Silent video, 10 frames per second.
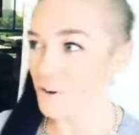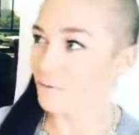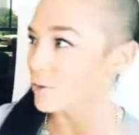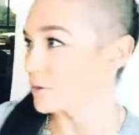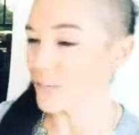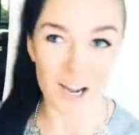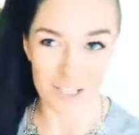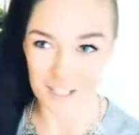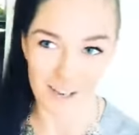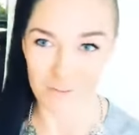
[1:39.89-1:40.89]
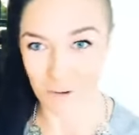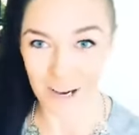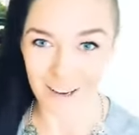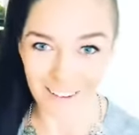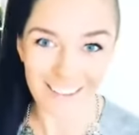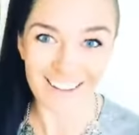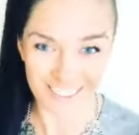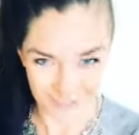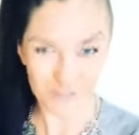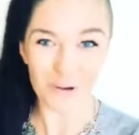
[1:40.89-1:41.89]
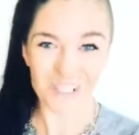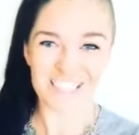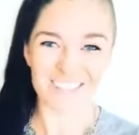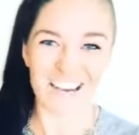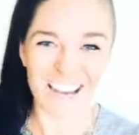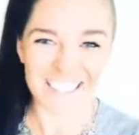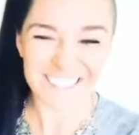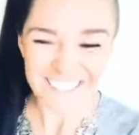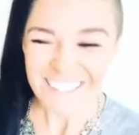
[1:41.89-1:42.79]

And of course, you guys are like right here, like, of course, right?